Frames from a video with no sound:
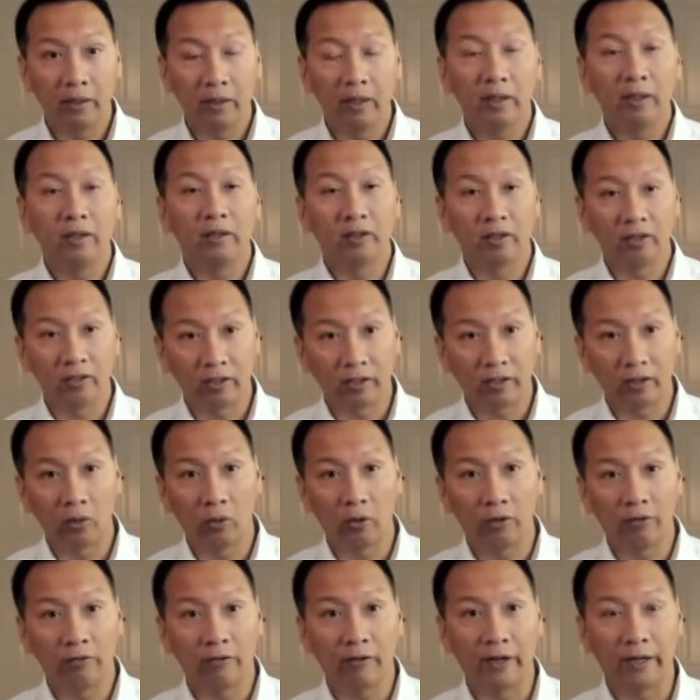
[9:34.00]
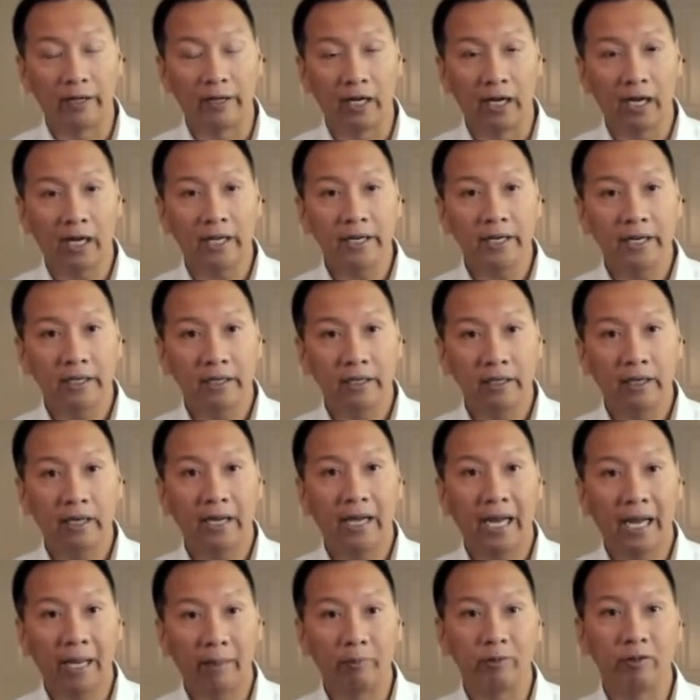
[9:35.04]
Does it glorify God?
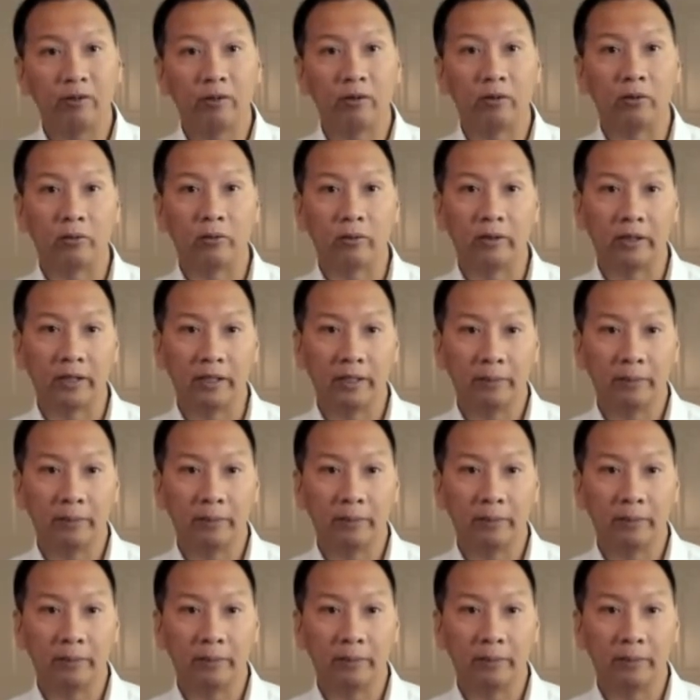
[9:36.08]
Absolutely.